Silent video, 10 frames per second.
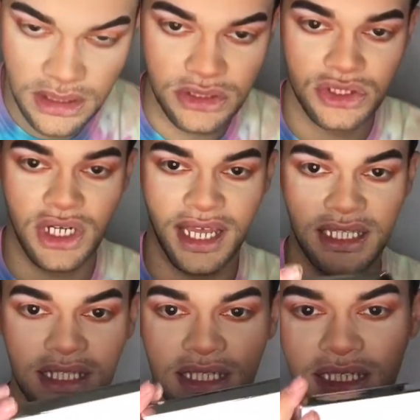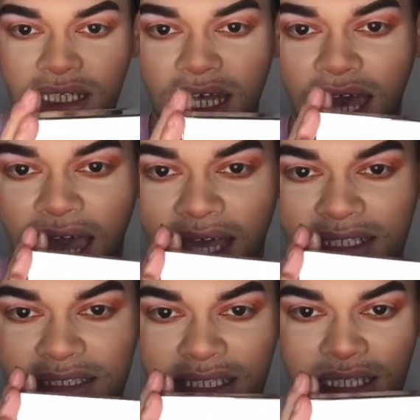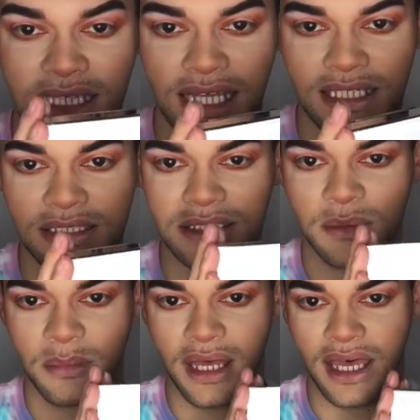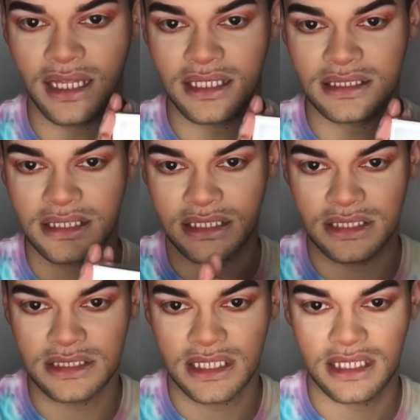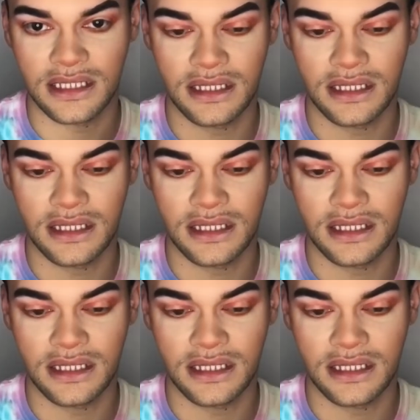Jaclyn Accent Light palette. This is in